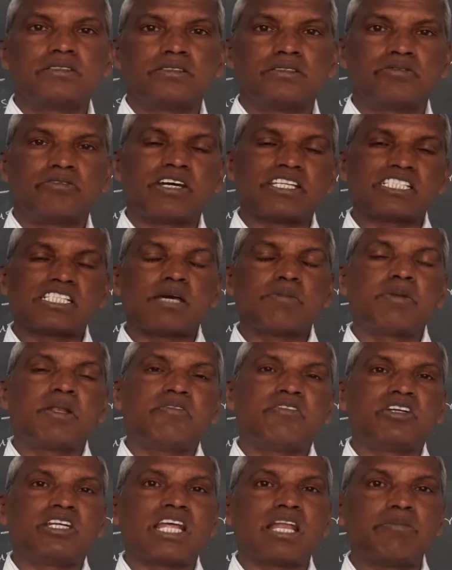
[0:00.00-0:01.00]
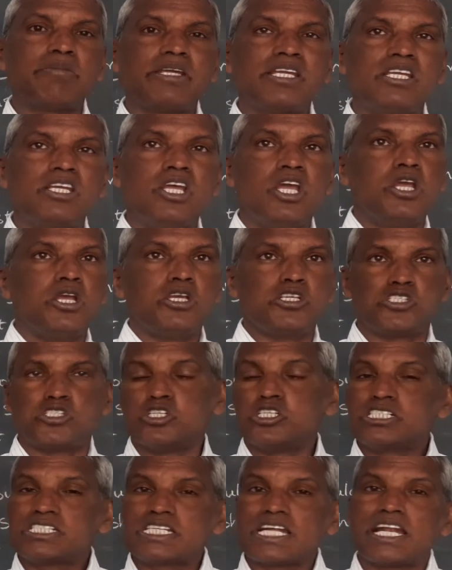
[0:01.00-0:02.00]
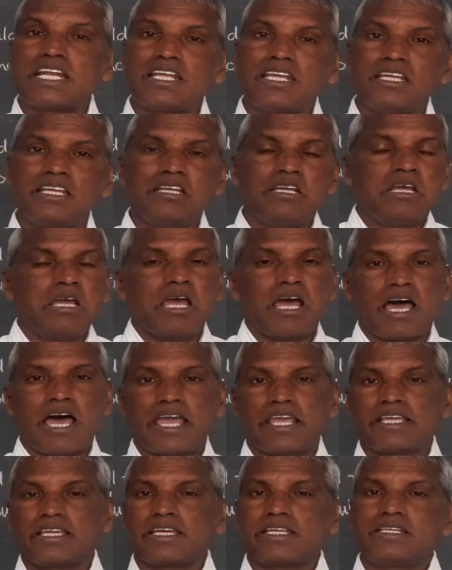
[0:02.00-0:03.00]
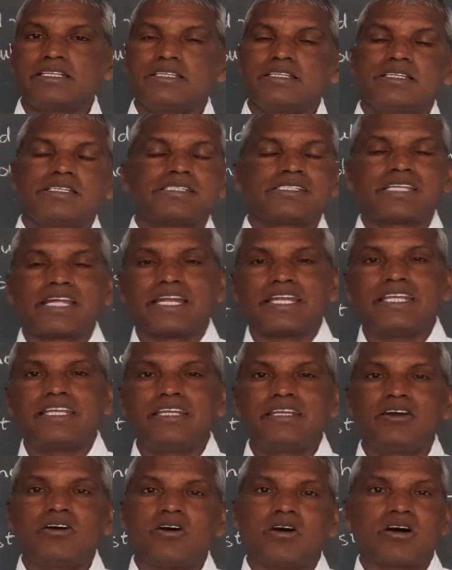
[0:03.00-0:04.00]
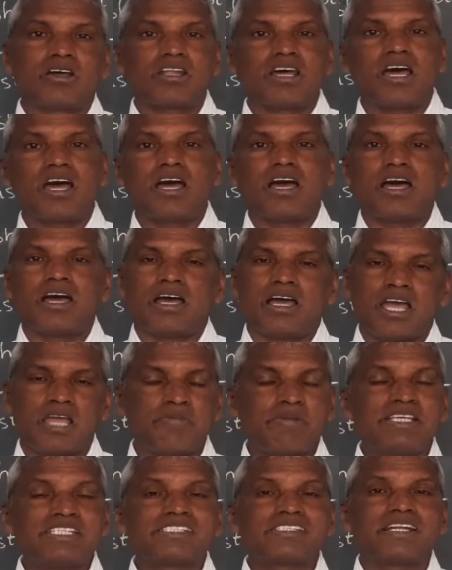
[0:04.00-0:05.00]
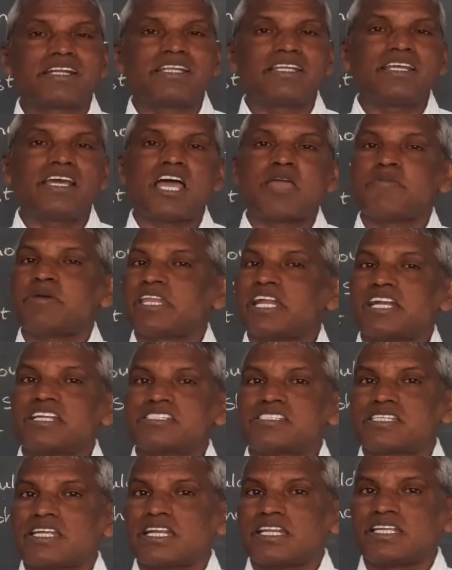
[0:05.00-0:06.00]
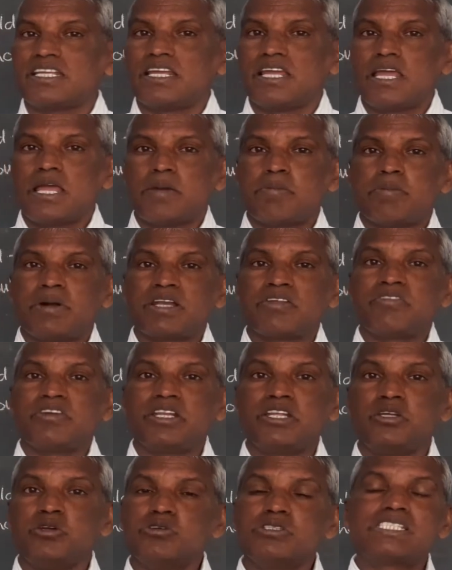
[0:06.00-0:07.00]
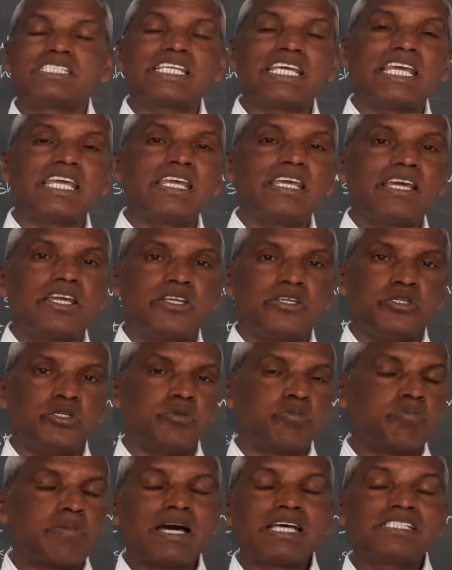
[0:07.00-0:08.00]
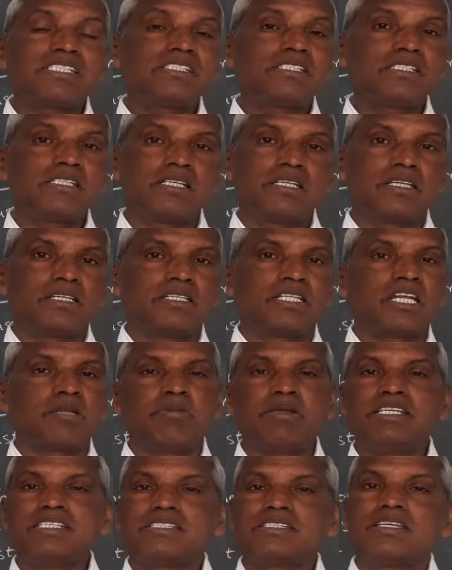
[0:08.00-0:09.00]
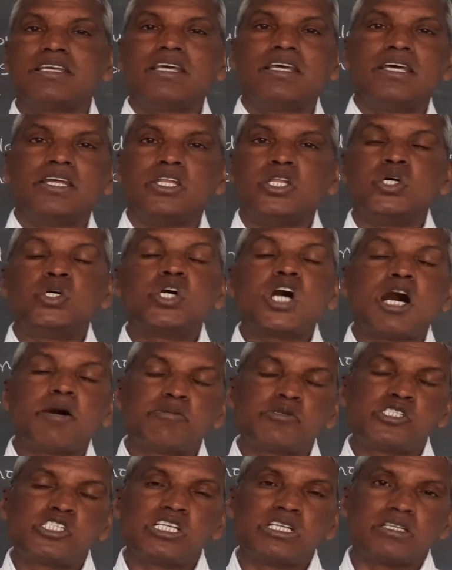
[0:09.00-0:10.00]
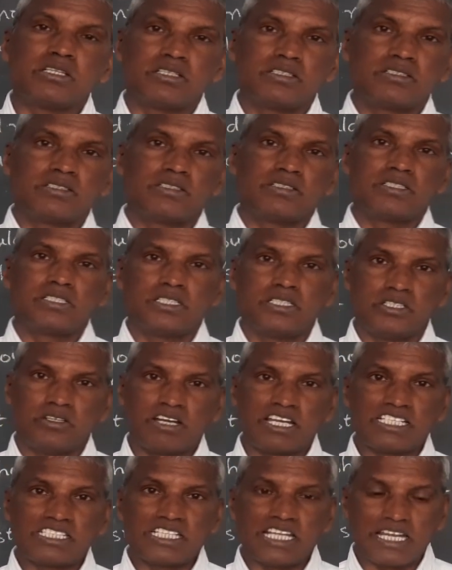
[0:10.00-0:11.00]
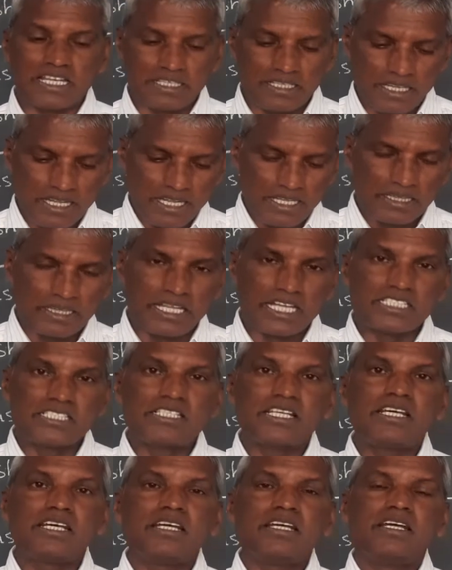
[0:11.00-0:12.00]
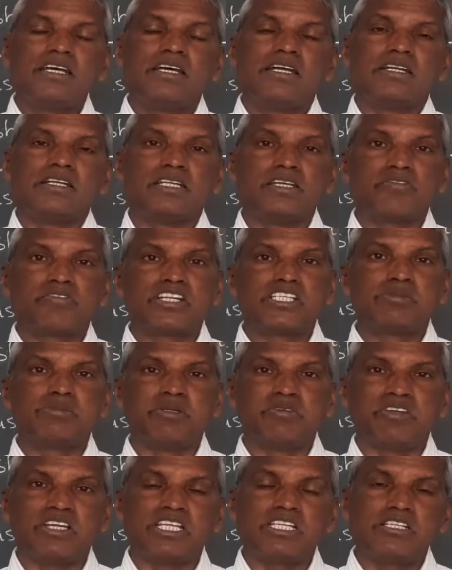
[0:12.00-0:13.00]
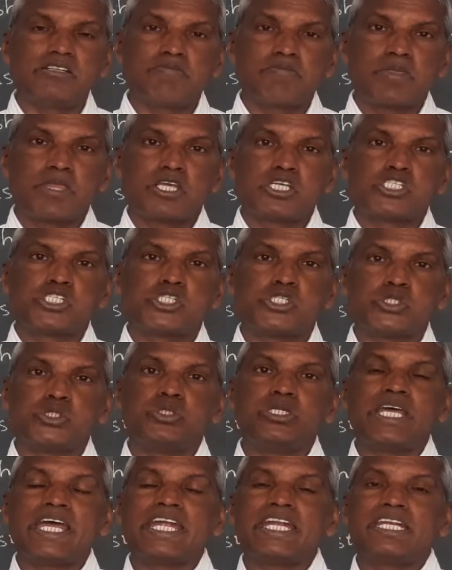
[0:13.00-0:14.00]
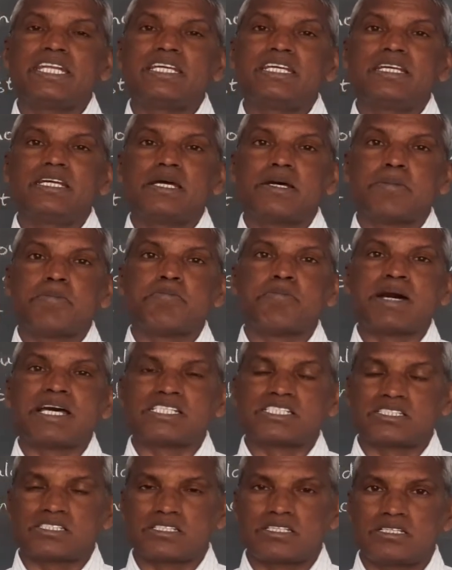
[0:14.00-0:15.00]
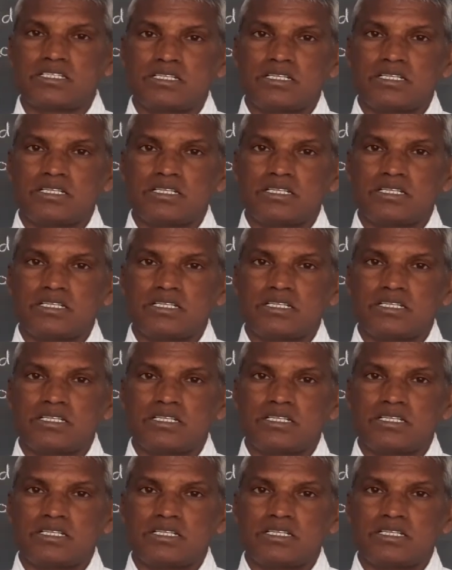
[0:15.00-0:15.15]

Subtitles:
For example, if you tell me you should study, I can study, or I may study, I may not study. But when you say you must, that means no option. You understand? That's the difference between should and must.